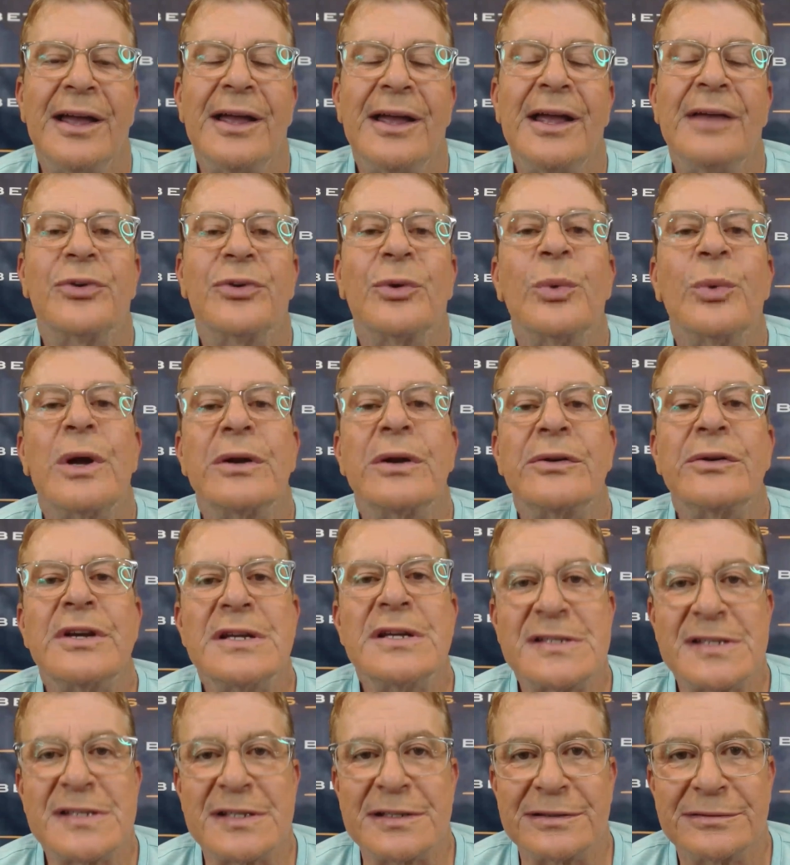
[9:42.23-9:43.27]
And for
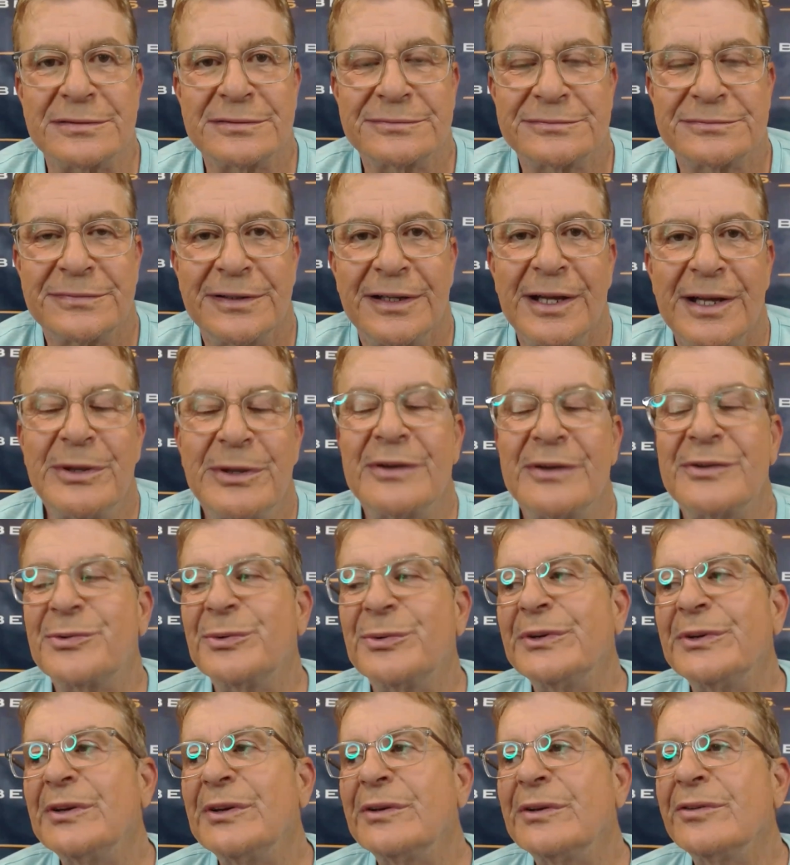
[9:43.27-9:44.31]
one reason.
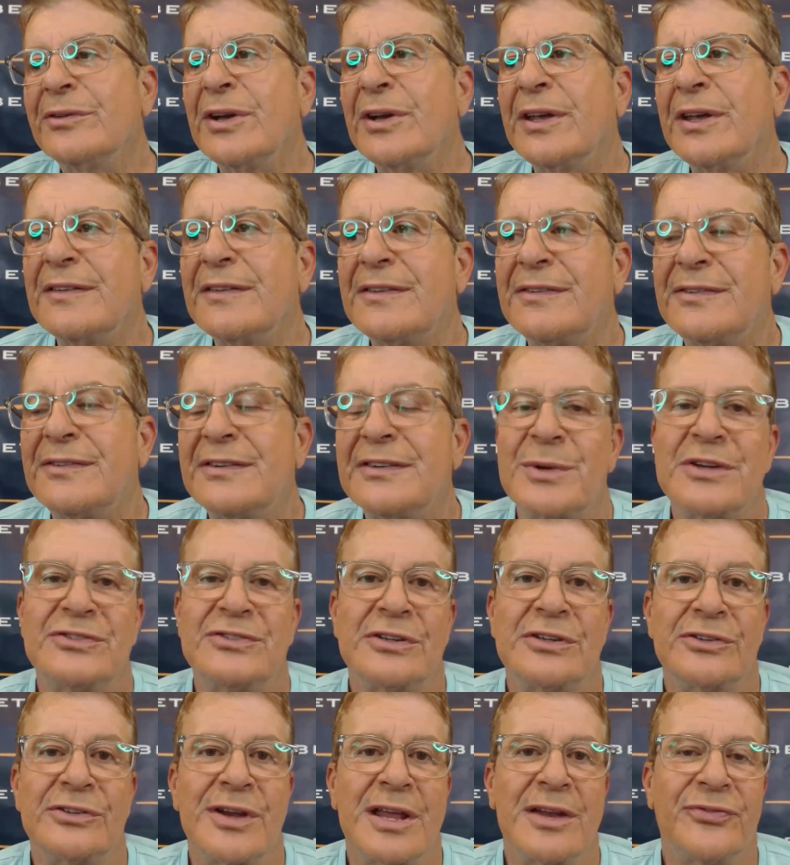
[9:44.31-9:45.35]
Because when you look at the
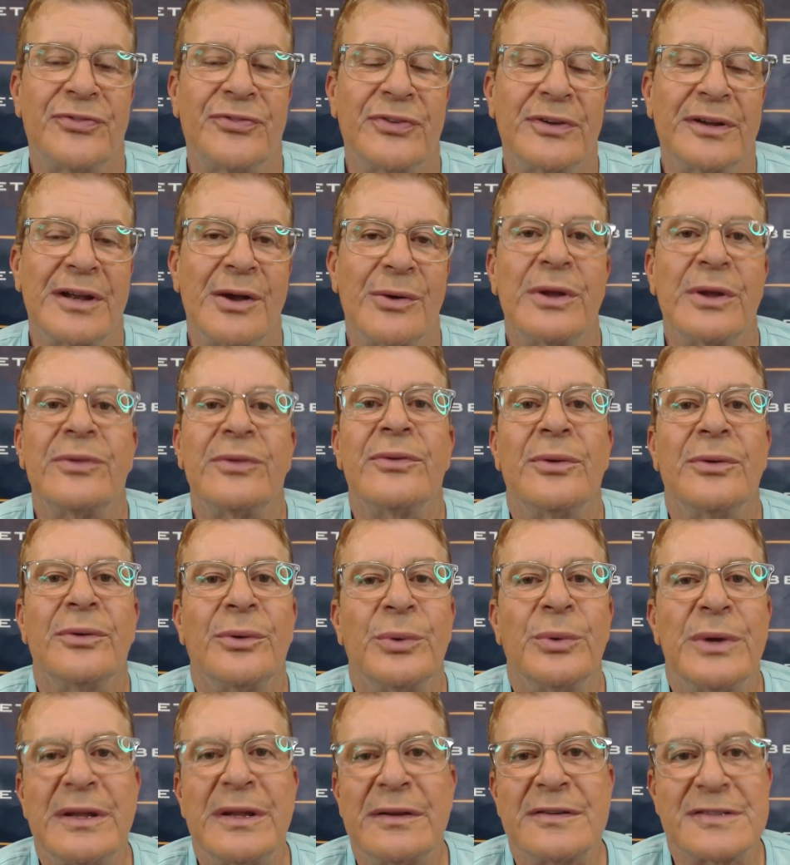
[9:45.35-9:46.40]
situation, you're trying to figure out
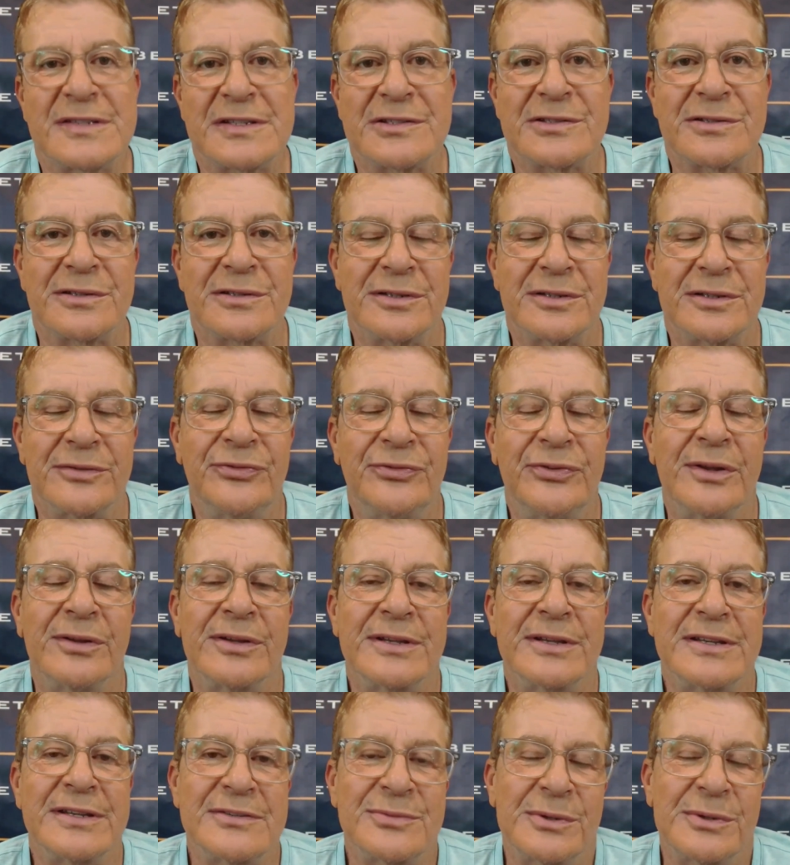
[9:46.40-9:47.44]
what weaknesses are
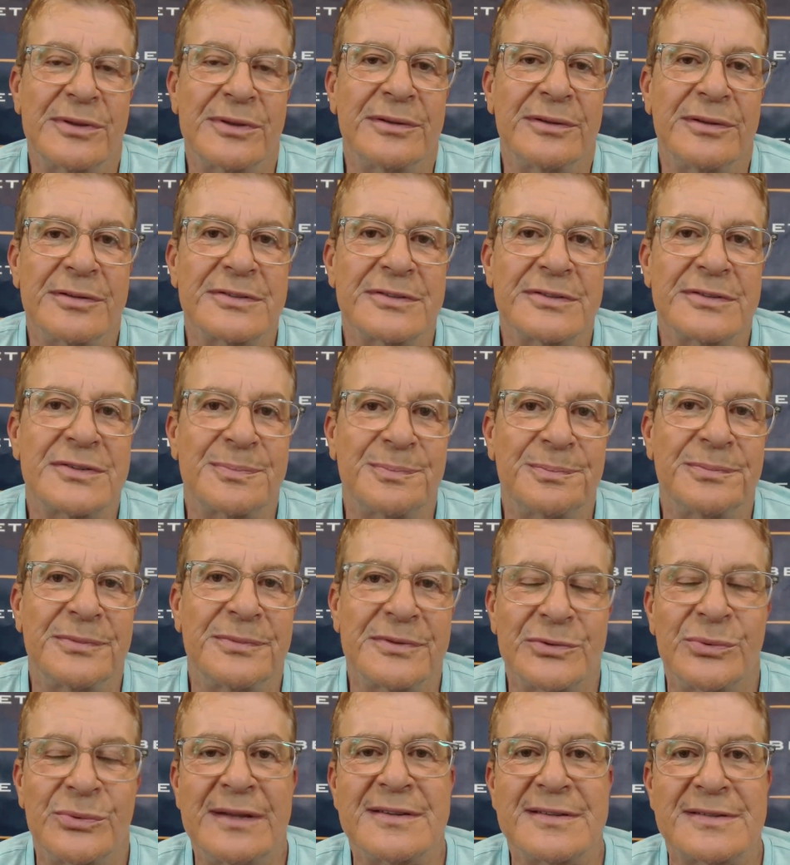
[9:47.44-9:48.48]
on the Phillies. Well, there's
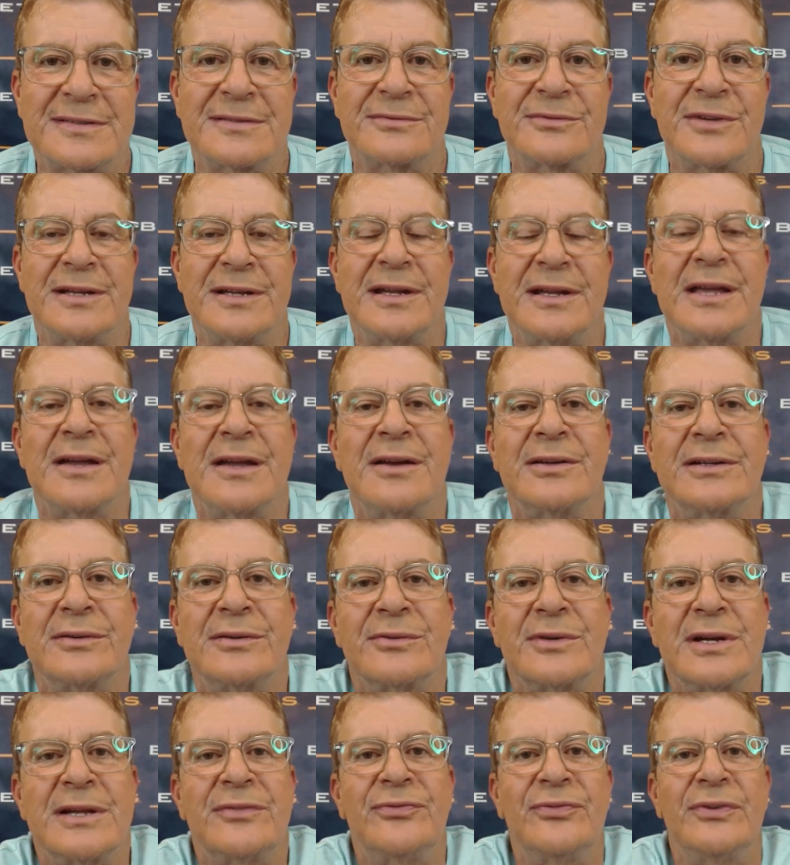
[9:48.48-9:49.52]
a weakness
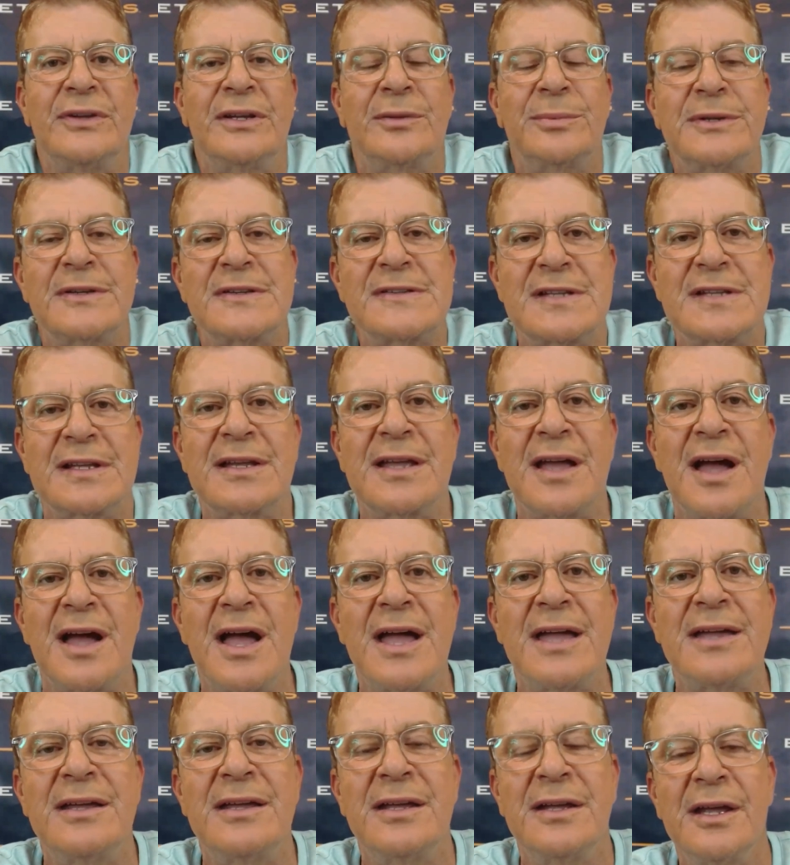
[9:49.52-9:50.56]
right now in right field
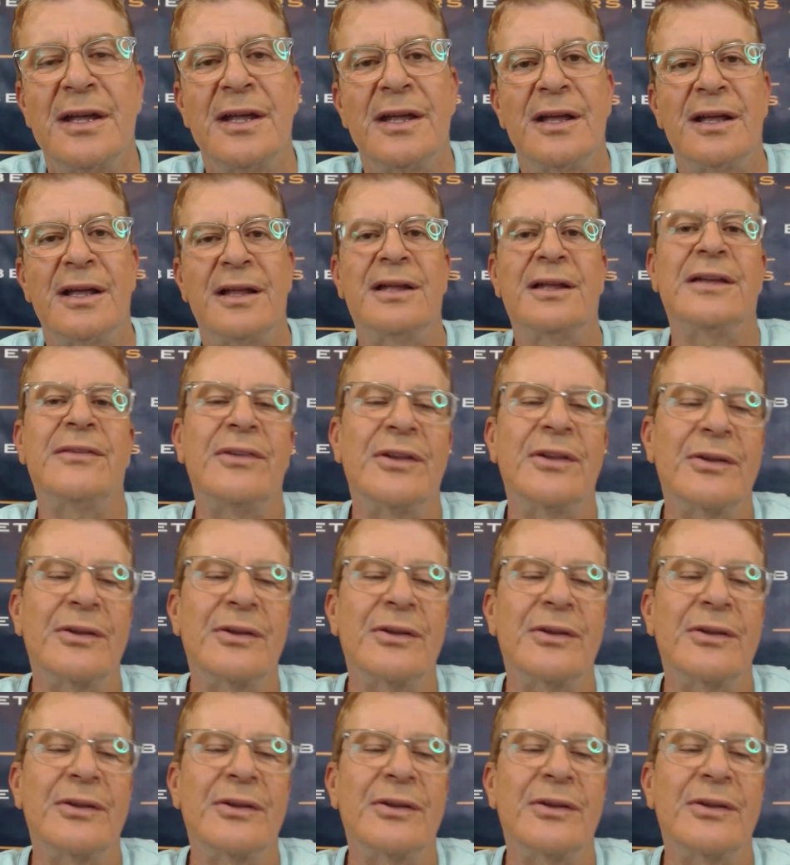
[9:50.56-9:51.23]
because the guy